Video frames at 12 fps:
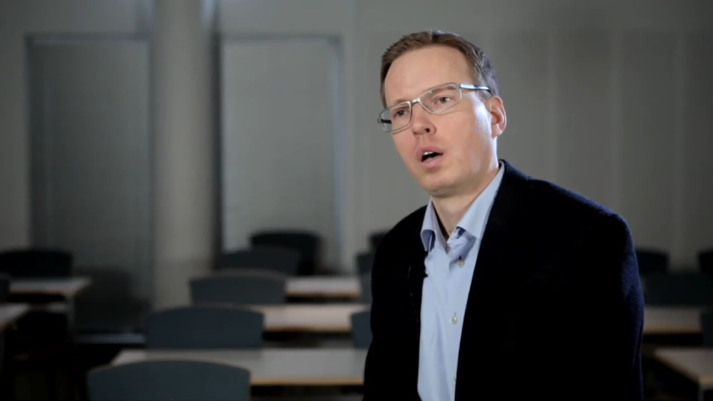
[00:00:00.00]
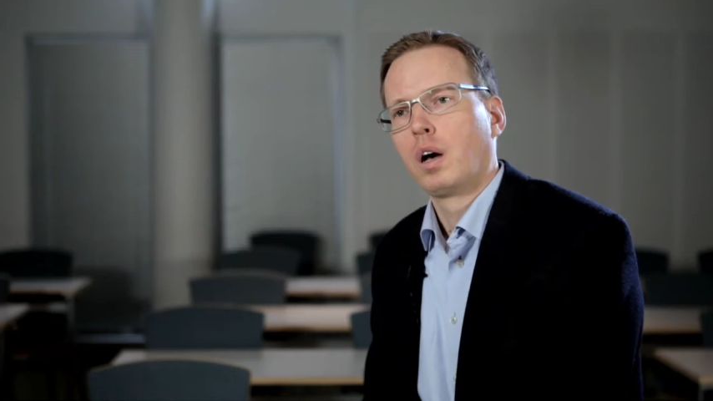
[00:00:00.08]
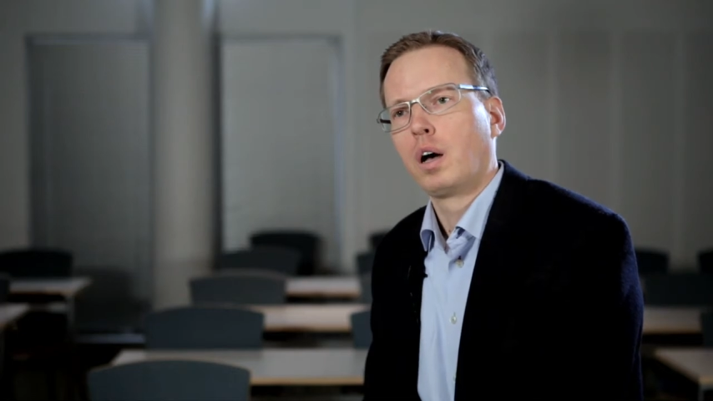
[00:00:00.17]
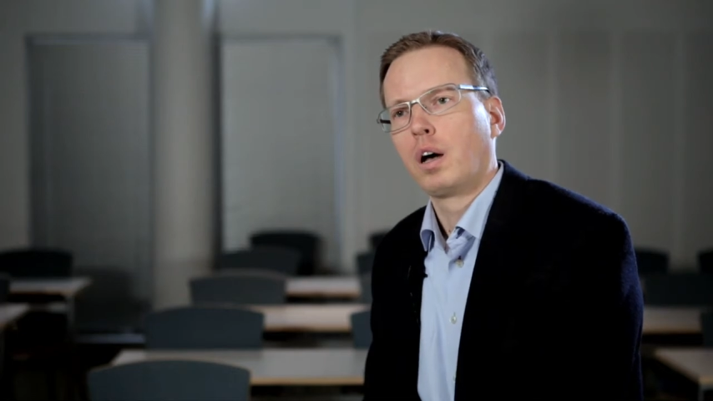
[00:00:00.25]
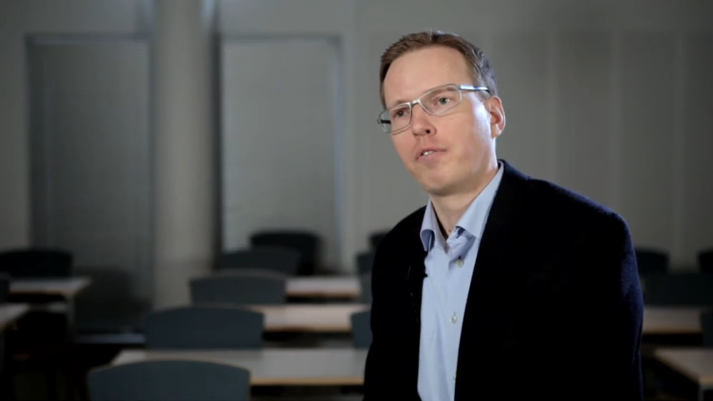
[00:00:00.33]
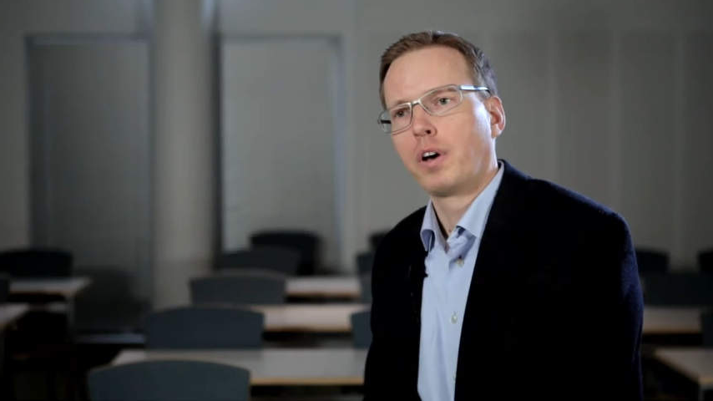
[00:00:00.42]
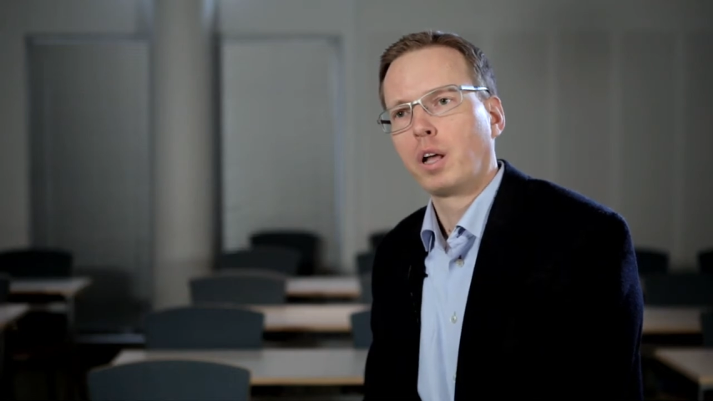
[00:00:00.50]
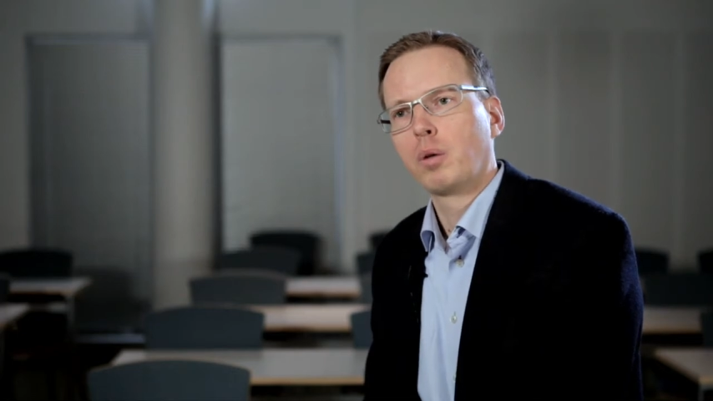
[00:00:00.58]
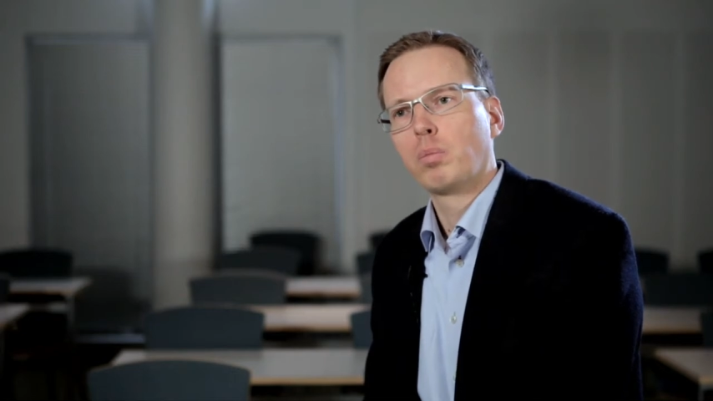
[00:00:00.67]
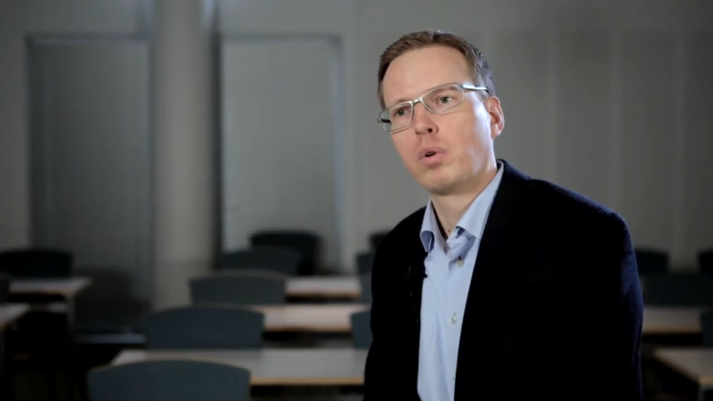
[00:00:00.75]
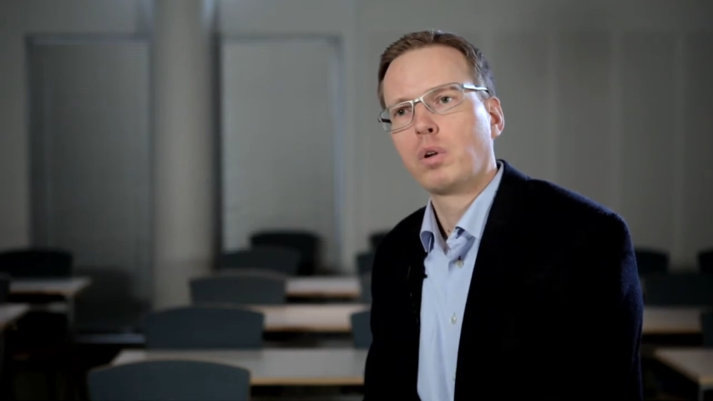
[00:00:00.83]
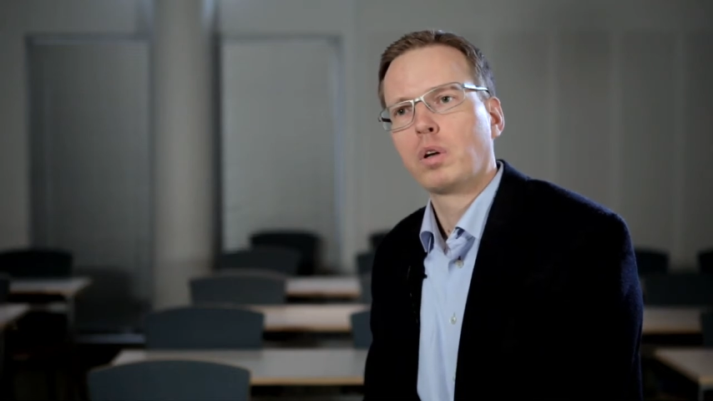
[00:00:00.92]

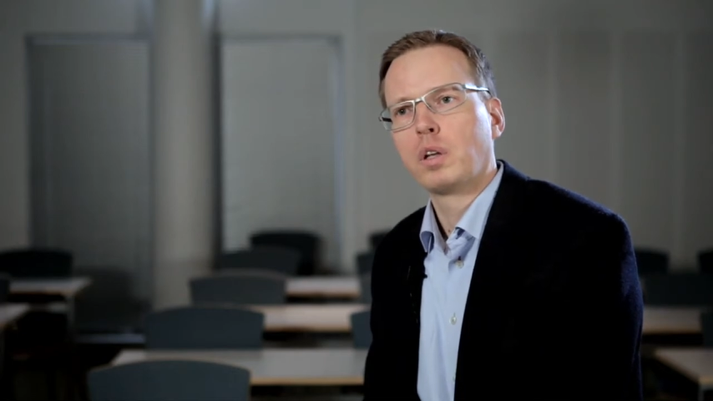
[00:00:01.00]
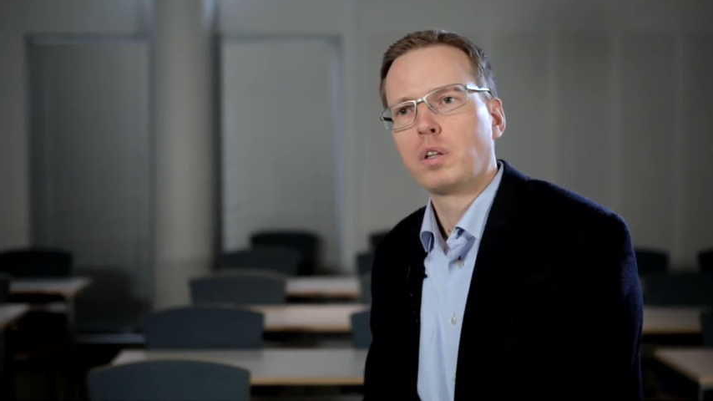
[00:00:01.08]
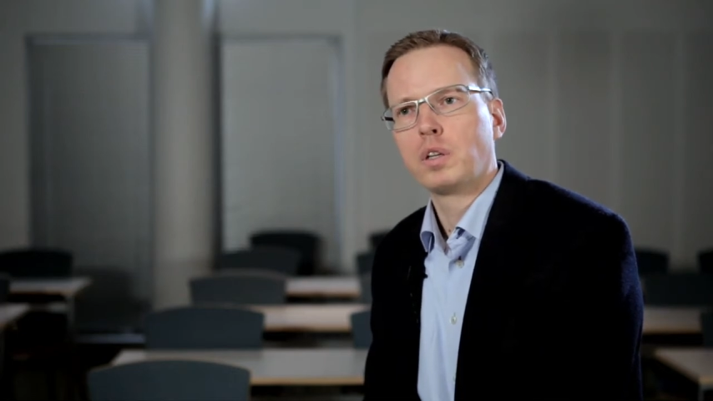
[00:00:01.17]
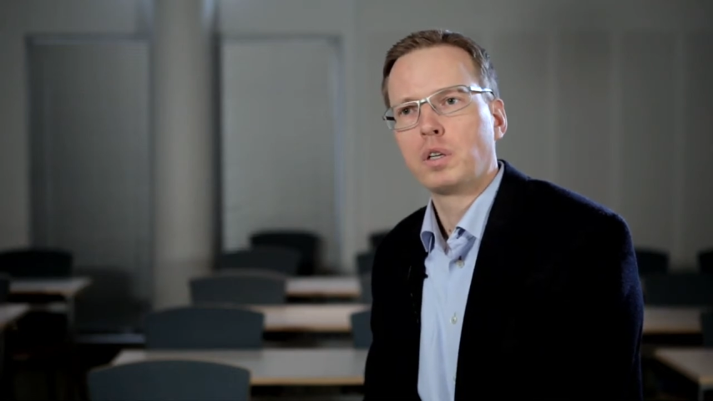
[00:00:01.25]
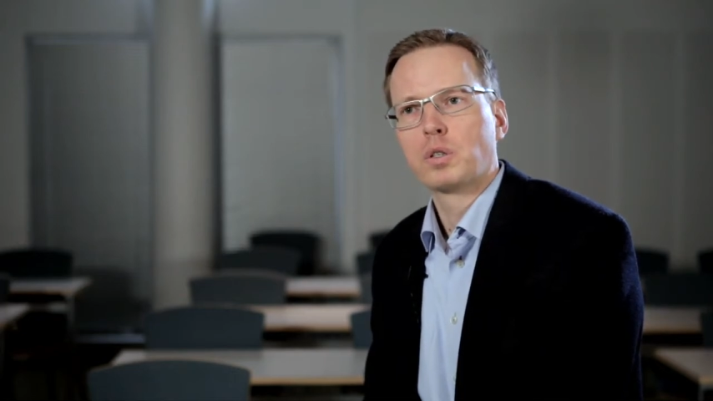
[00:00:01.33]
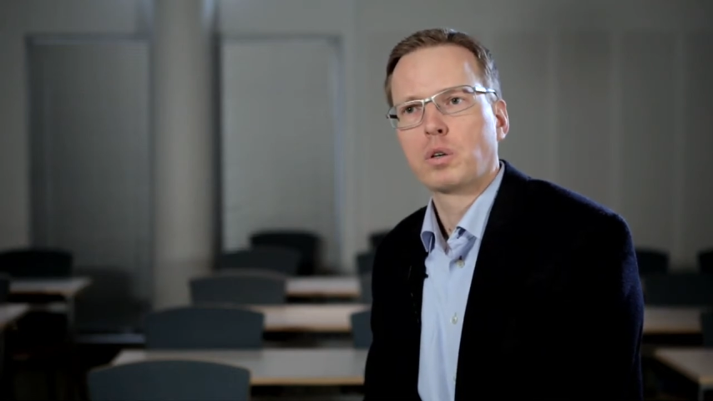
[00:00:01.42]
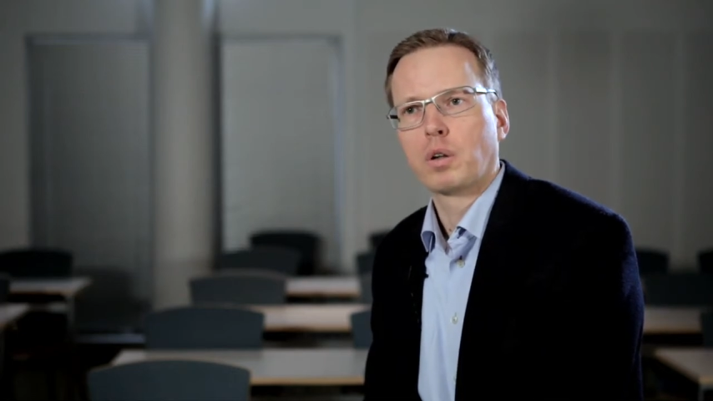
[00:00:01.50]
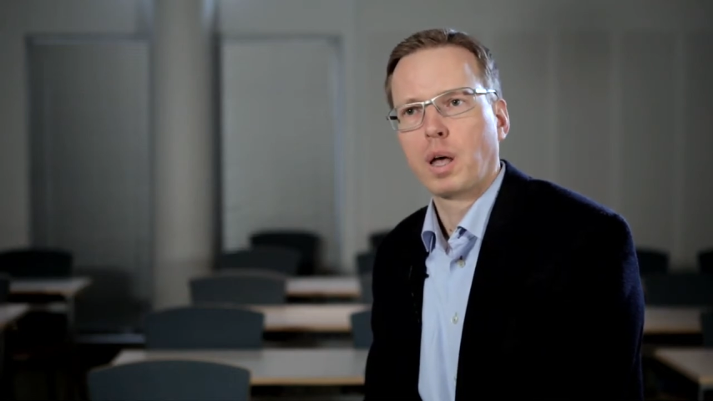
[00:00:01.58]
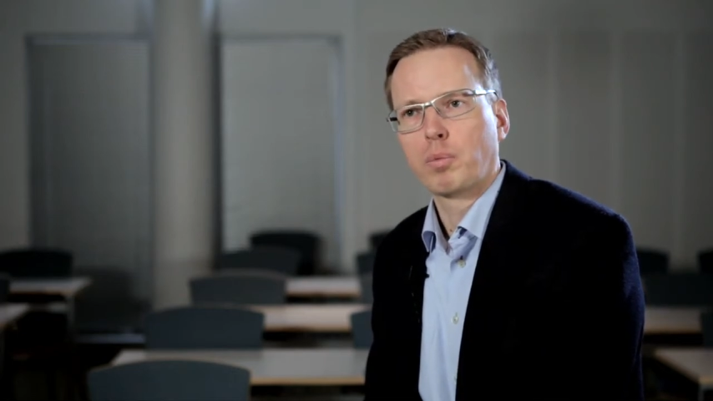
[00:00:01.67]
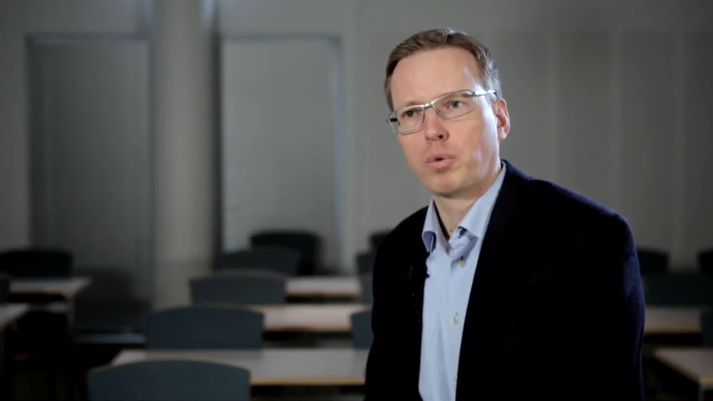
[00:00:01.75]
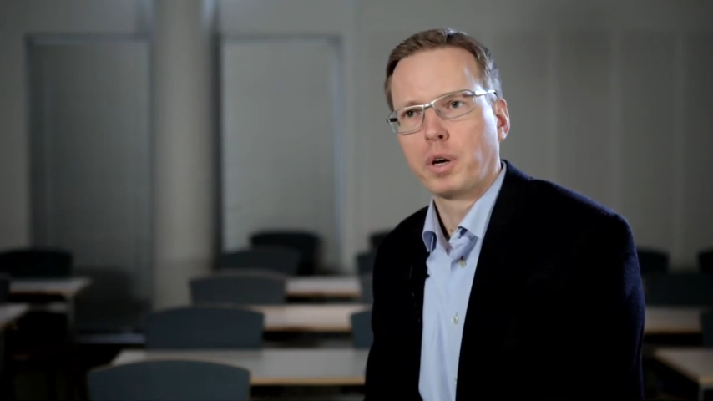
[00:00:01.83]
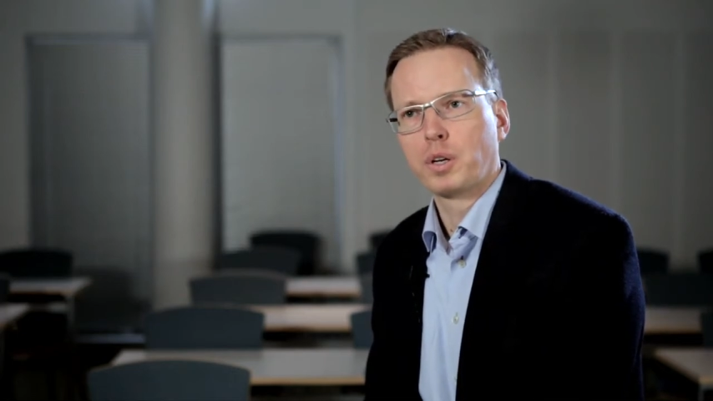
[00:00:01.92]
available in these
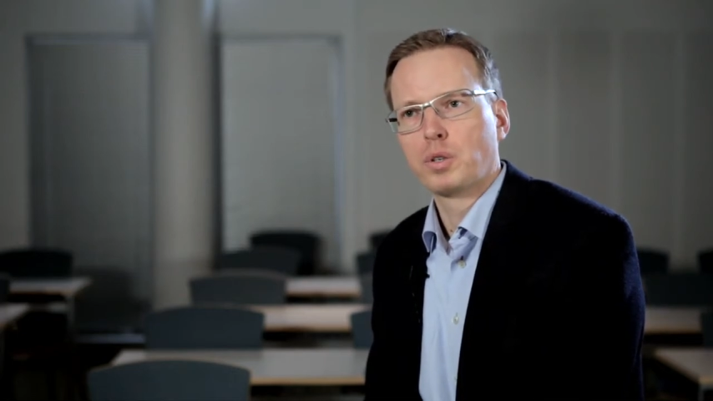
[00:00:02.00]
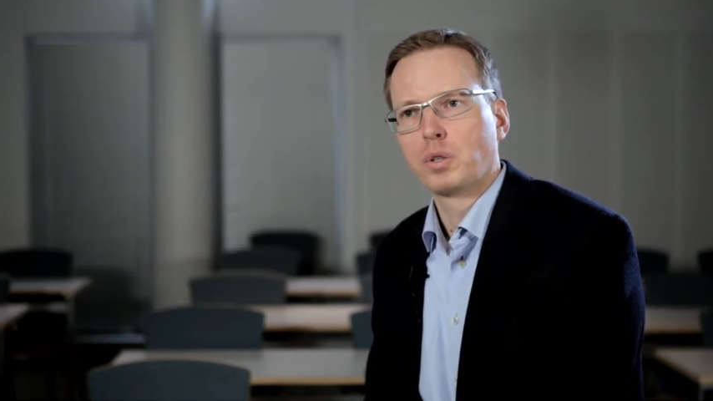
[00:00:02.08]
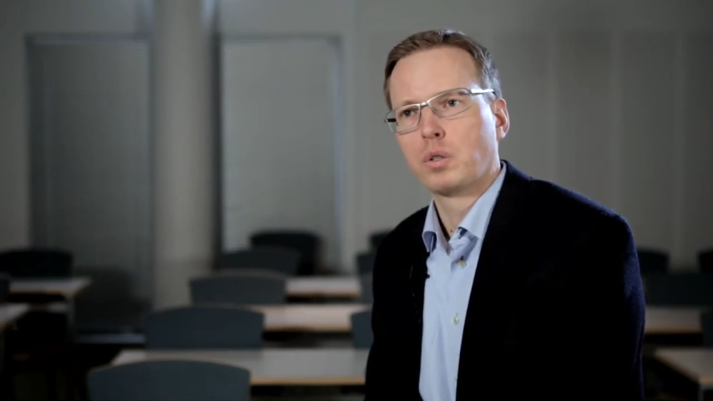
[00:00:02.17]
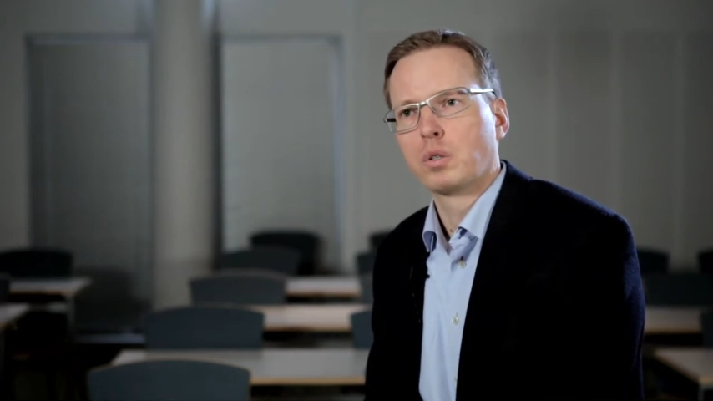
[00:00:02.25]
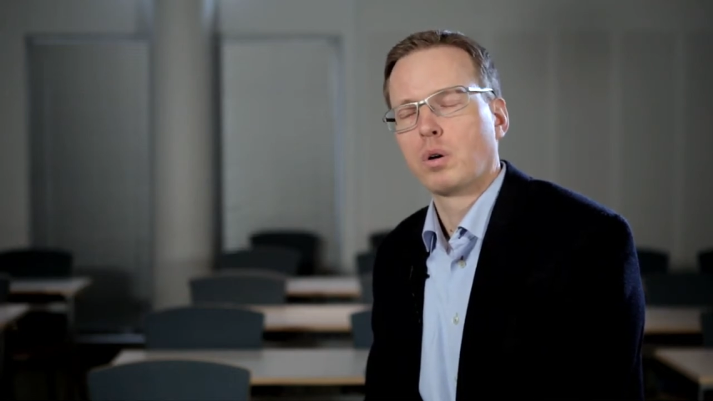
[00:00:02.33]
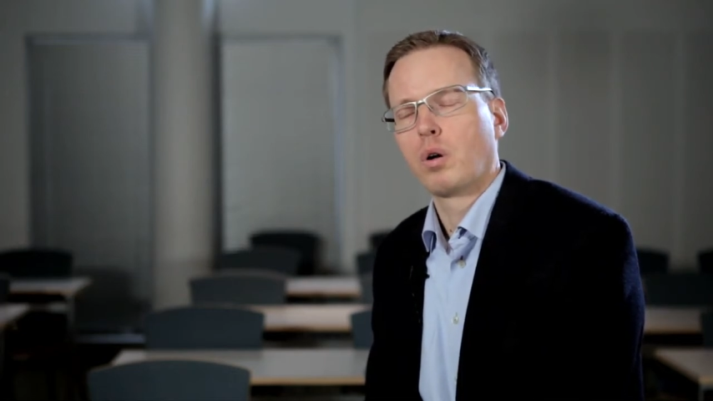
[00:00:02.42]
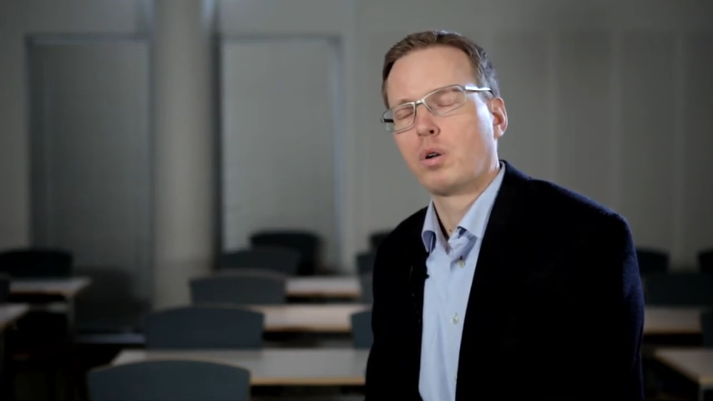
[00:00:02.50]
collaborations,